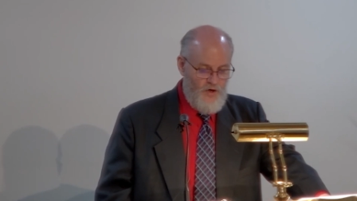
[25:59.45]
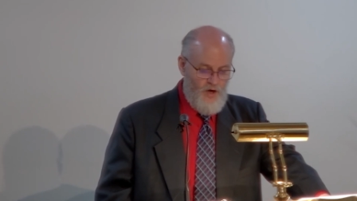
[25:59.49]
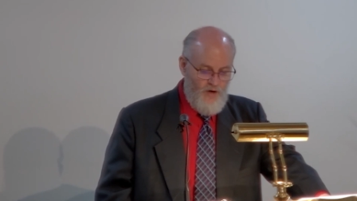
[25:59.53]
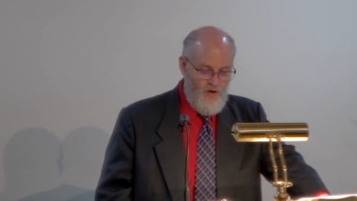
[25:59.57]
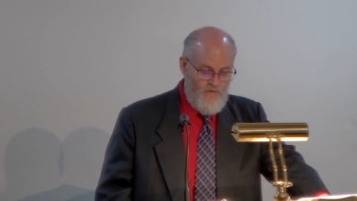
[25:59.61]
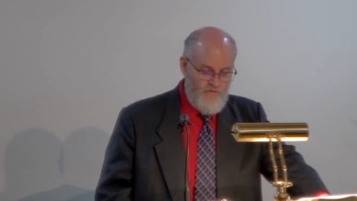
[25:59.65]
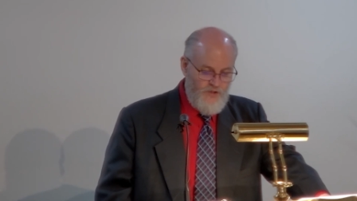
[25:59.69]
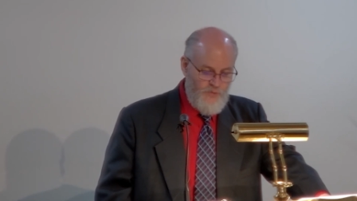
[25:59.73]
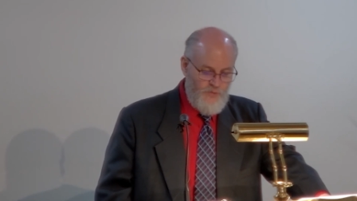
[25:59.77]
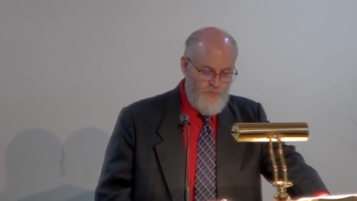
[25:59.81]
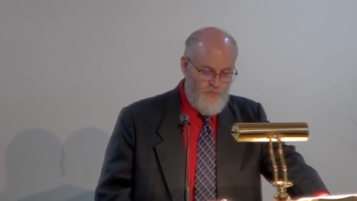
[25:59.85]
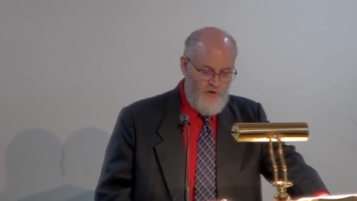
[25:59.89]

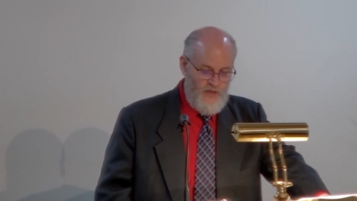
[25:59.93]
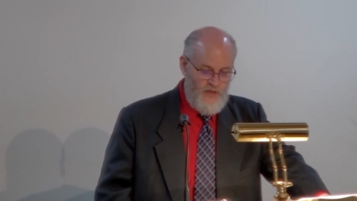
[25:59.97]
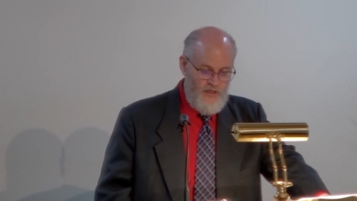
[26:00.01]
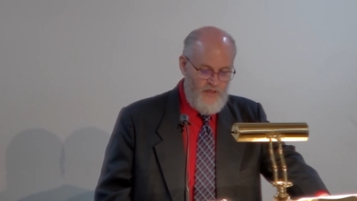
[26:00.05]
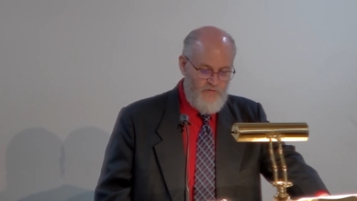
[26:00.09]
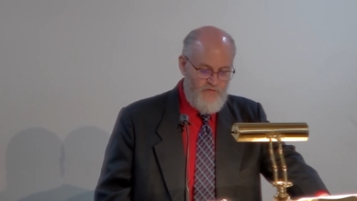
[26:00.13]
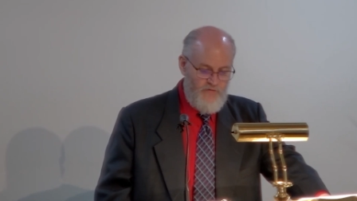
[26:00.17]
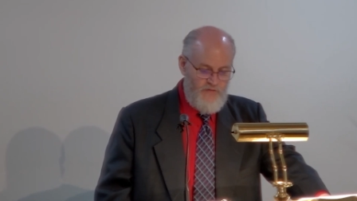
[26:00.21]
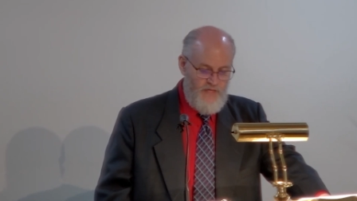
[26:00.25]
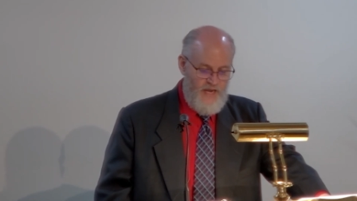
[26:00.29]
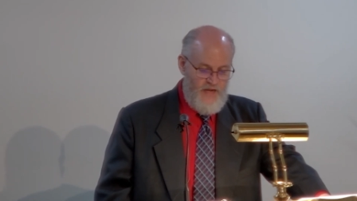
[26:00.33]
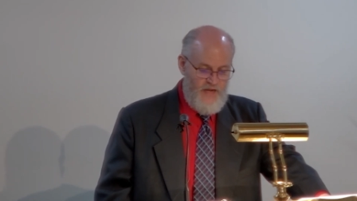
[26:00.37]
offspring
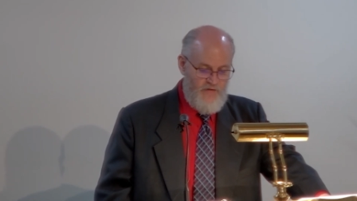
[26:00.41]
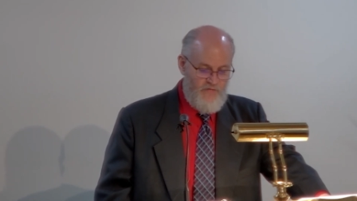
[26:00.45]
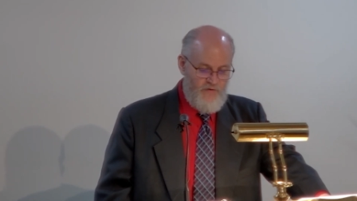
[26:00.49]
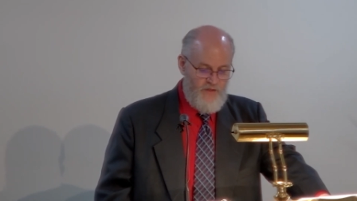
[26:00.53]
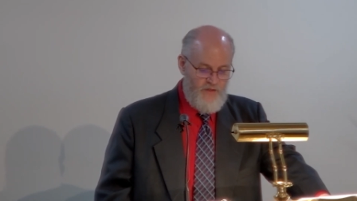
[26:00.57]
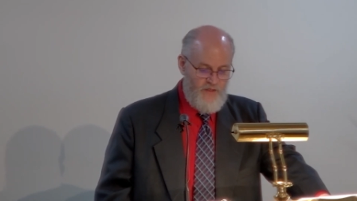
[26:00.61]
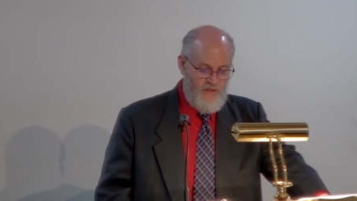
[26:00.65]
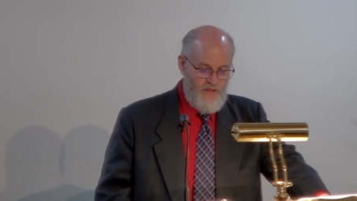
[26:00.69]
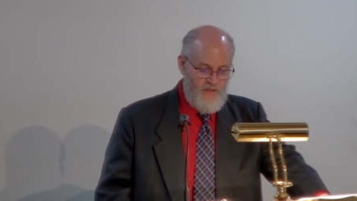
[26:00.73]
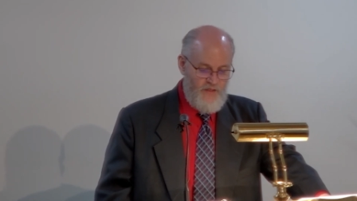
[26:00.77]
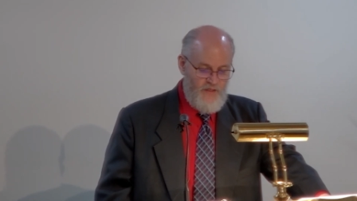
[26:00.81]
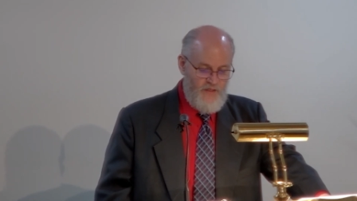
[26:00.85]
of David,
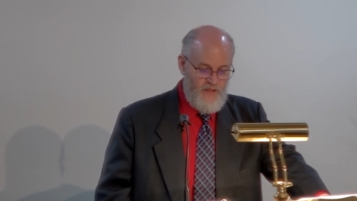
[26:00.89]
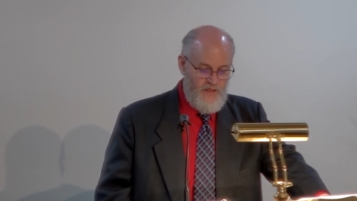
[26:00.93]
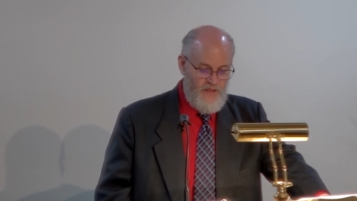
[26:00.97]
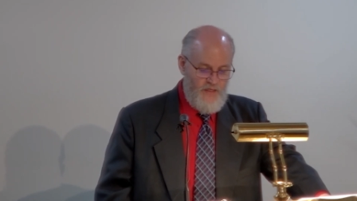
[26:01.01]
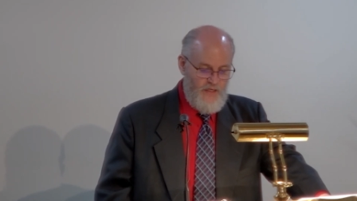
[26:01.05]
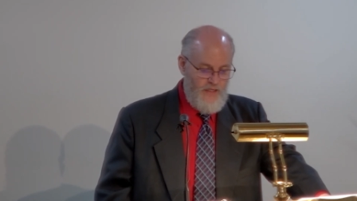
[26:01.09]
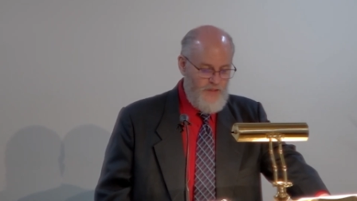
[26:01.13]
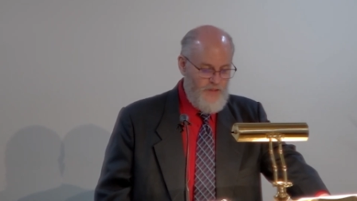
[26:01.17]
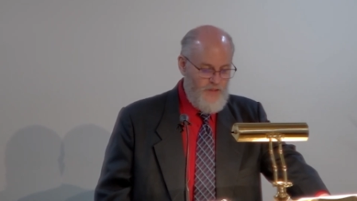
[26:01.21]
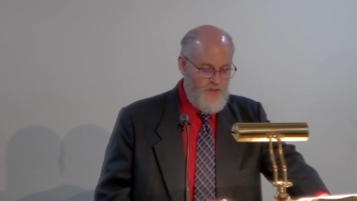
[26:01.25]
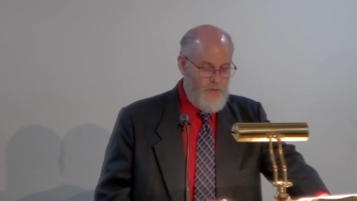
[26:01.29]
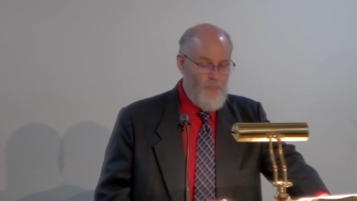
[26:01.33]

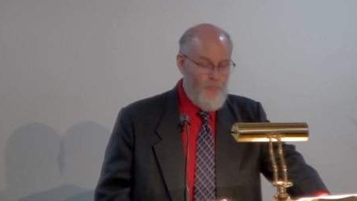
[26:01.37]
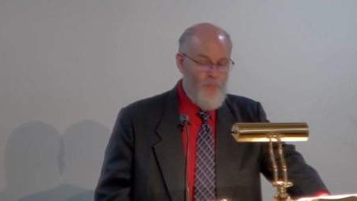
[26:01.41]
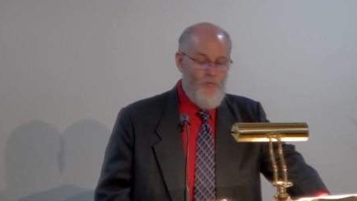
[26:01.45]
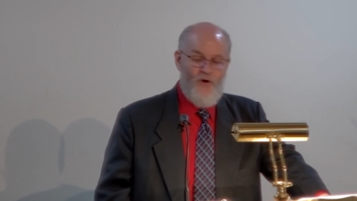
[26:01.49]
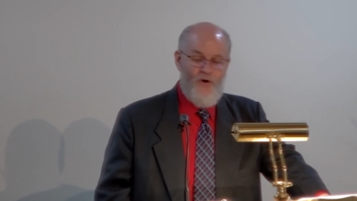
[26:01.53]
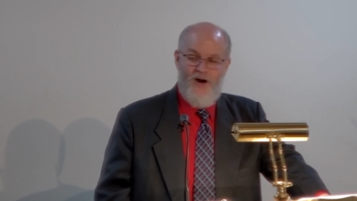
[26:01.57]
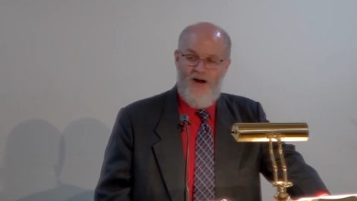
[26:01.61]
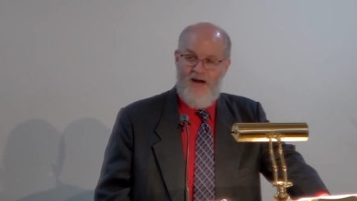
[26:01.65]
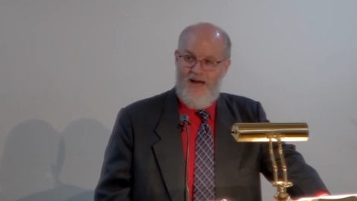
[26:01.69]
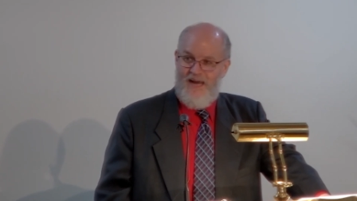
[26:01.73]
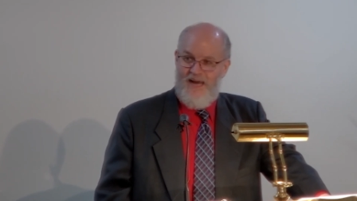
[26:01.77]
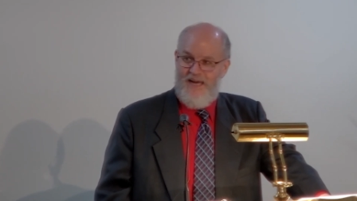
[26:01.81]
the
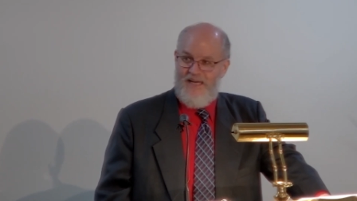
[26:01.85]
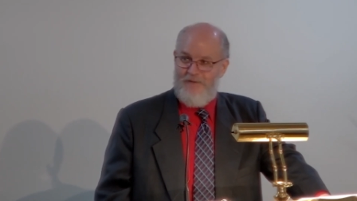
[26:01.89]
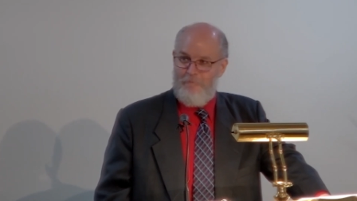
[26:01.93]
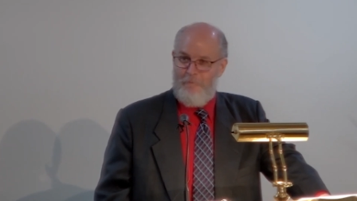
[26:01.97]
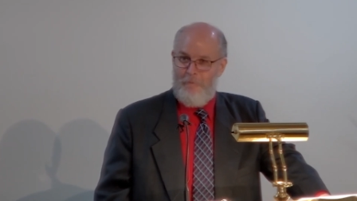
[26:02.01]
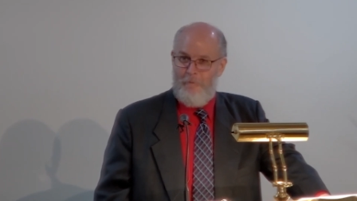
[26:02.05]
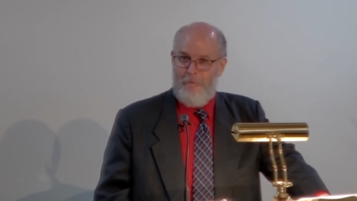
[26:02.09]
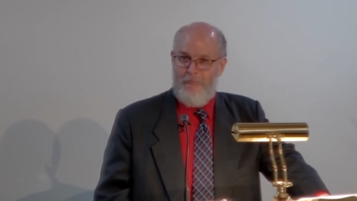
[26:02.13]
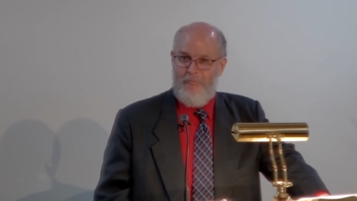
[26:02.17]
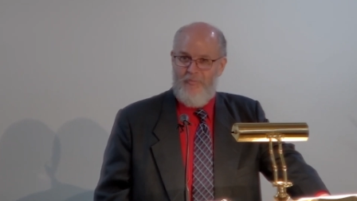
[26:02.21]
bright